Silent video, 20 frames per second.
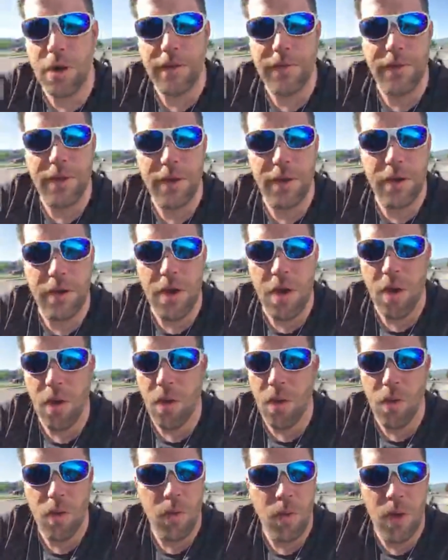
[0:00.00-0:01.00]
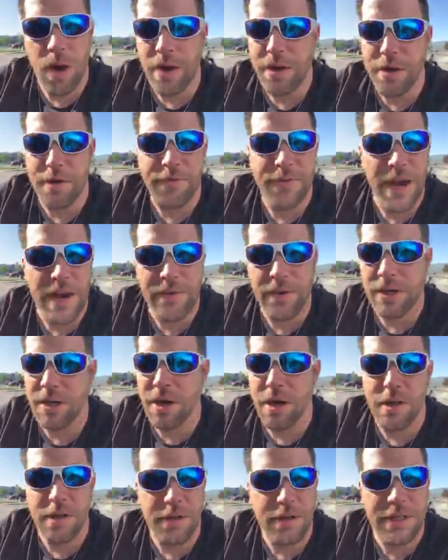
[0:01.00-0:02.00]
don't even know what your favorite
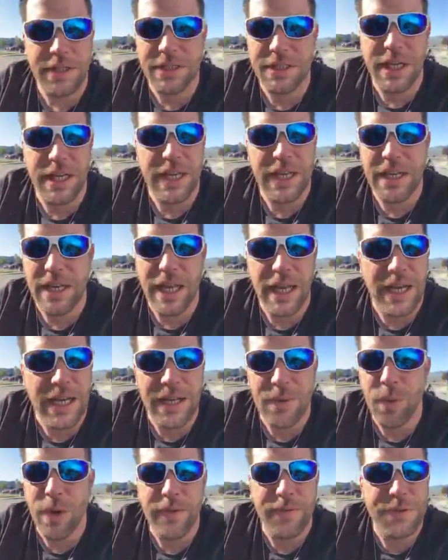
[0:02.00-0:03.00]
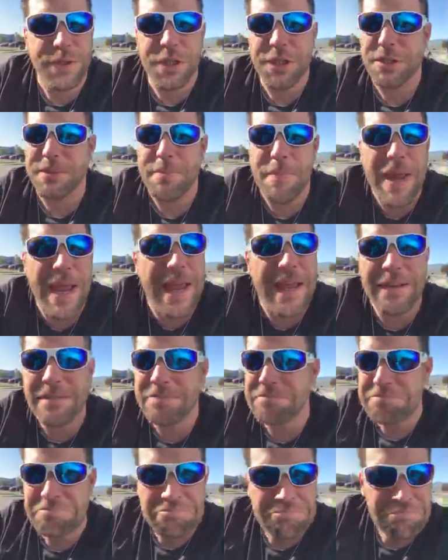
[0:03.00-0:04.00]
color is yet, lady. We've just met
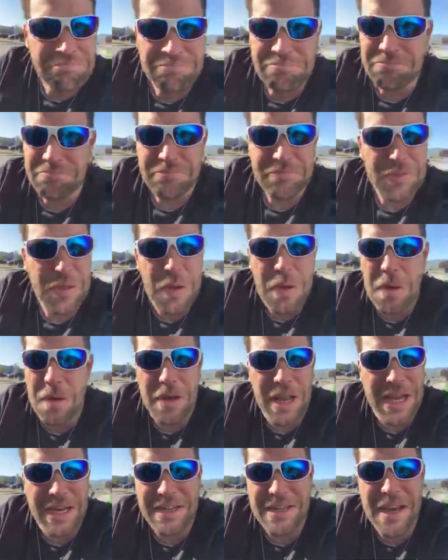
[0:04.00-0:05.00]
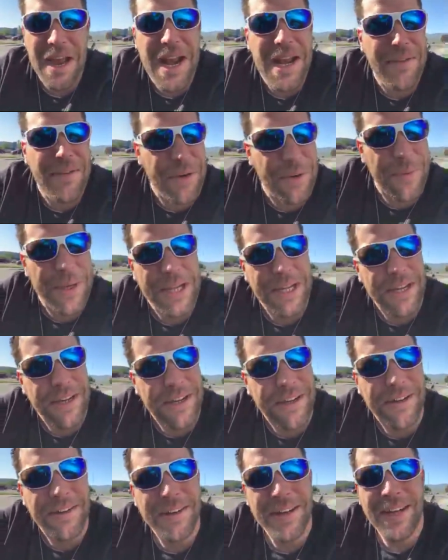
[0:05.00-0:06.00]
like not even a week
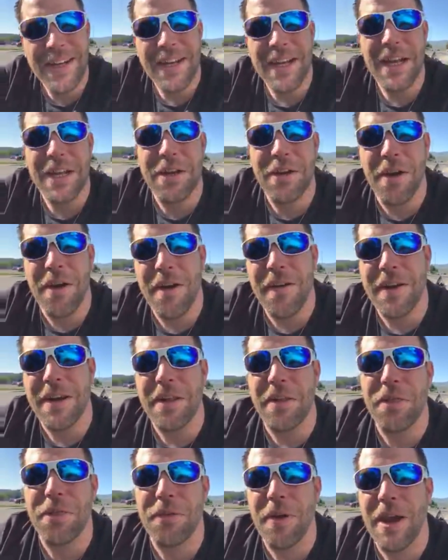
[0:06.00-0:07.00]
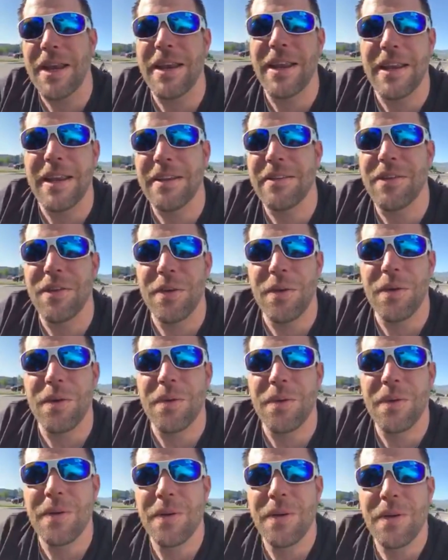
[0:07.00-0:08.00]
ago, and you're already threatening
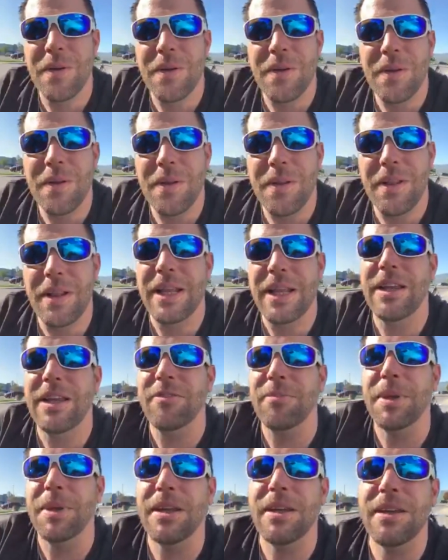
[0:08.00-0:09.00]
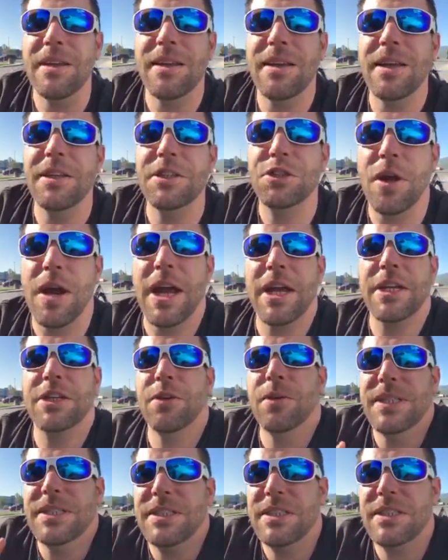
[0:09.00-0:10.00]
to leave me and trying to
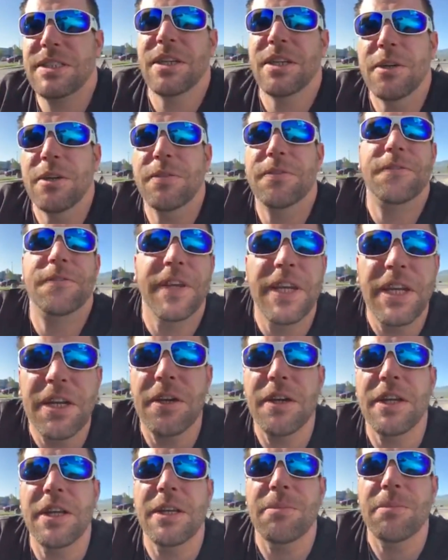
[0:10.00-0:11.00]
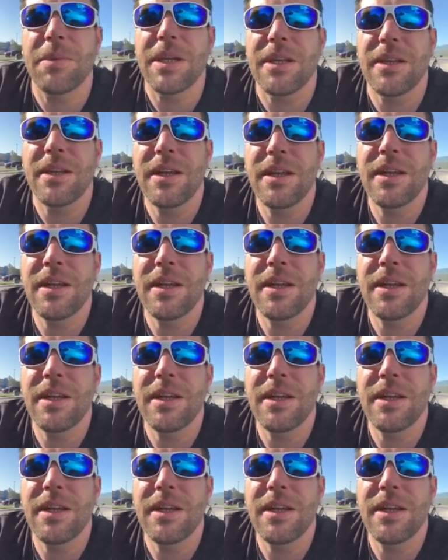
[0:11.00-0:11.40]
instill fear in me.